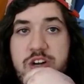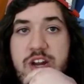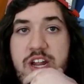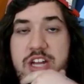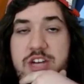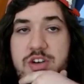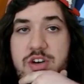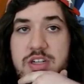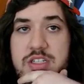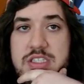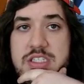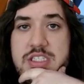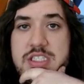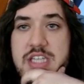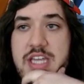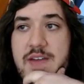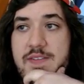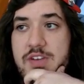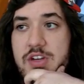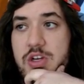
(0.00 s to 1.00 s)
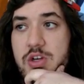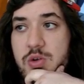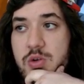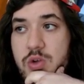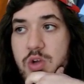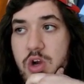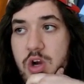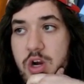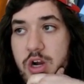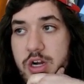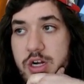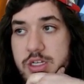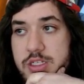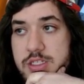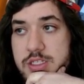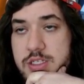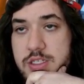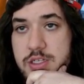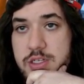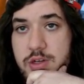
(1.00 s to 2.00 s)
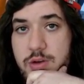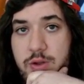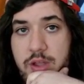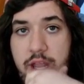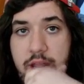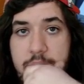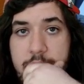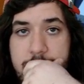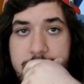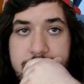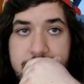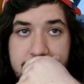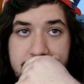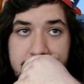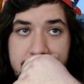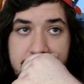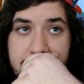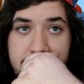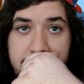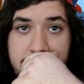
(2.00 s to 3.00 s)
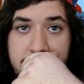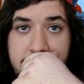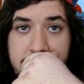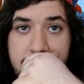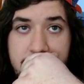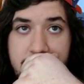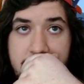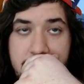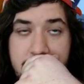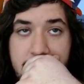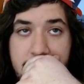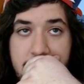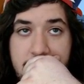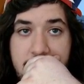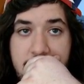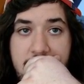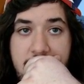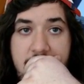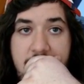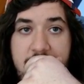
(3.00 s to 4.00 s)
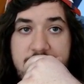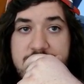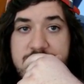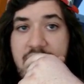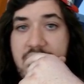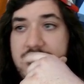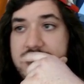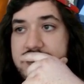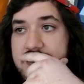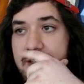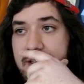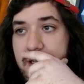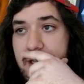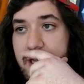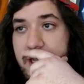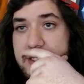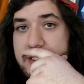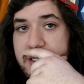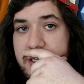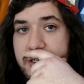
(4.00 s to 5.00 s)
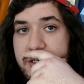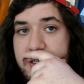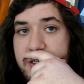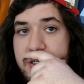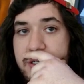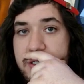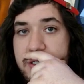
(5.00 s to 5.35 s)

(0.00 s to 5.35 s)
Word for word: our hand, draw 7 new cards. Okay. I just accidentally Lysandre.